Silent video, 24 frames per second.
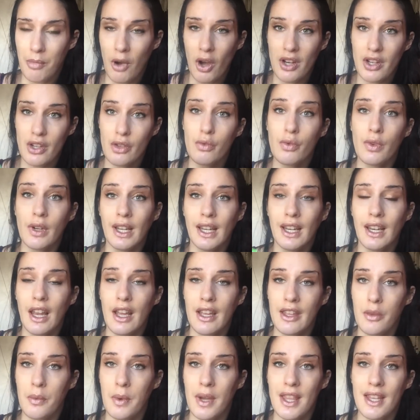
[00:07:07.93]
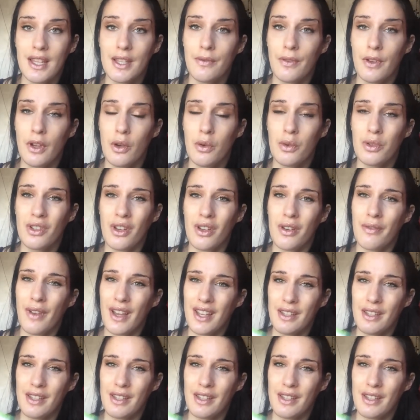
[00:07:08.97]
but I just really like the way this feels, kind of